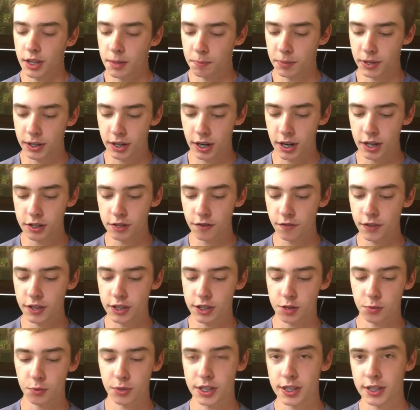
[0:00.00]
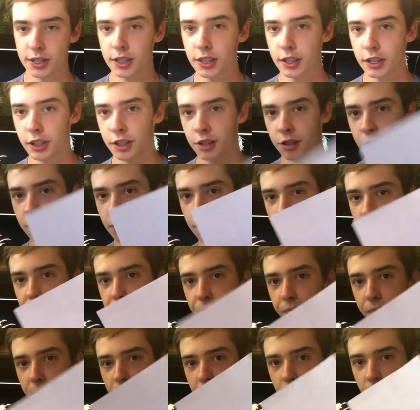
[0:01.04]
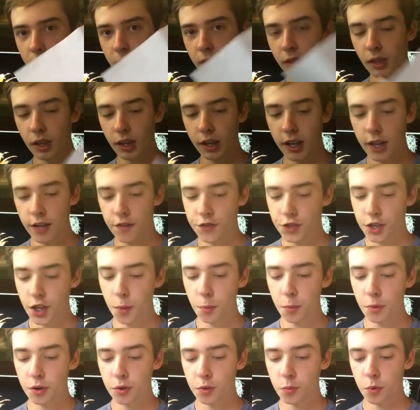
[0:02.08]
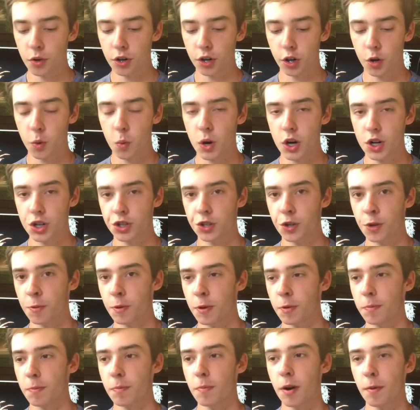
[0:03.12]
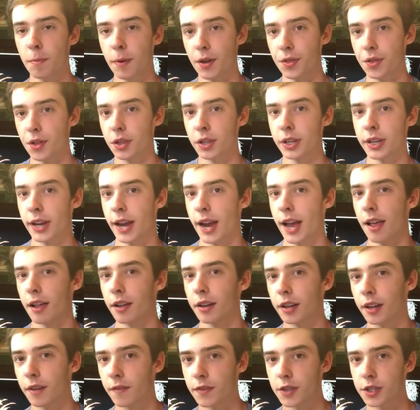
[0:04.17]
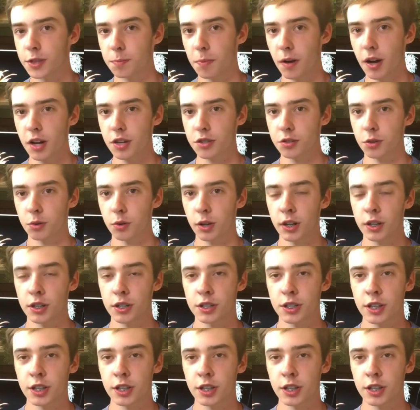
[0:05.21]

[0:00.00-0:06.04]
because of this receipt here if someone were to question me about the legality of this box sort, I can